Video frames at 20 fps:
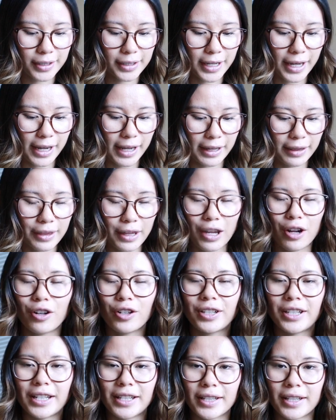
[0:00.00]
say they are
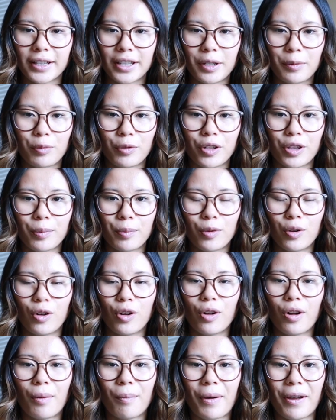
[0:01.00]
decently breathable.